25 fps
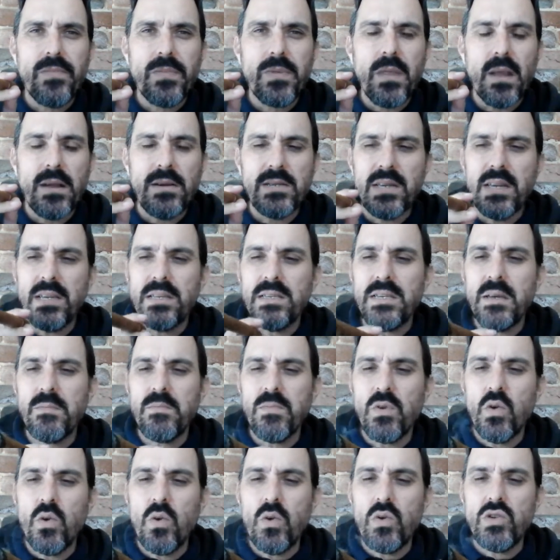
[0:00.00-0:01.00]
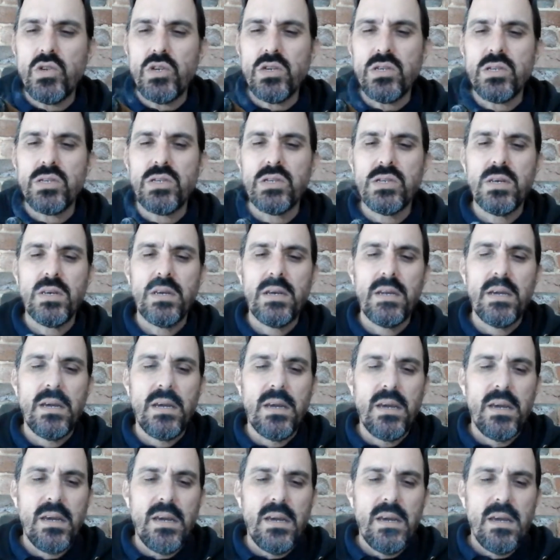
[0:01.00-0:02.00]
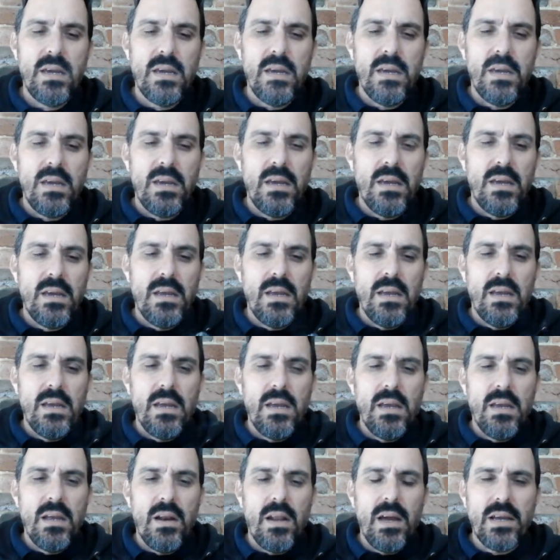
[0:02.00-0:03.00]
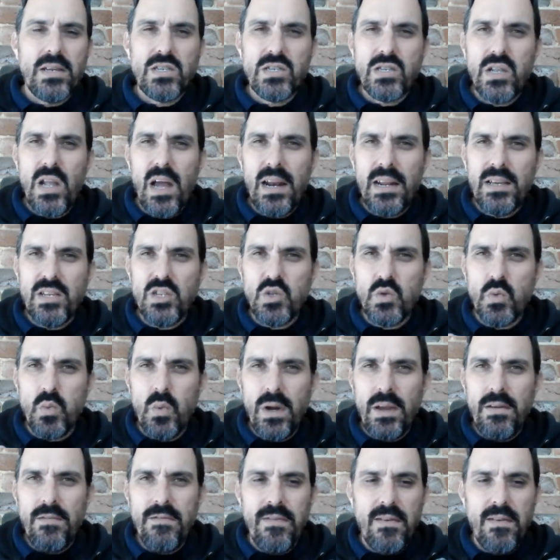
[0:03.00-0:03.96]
I was getting some gorgeous, like slightly sweet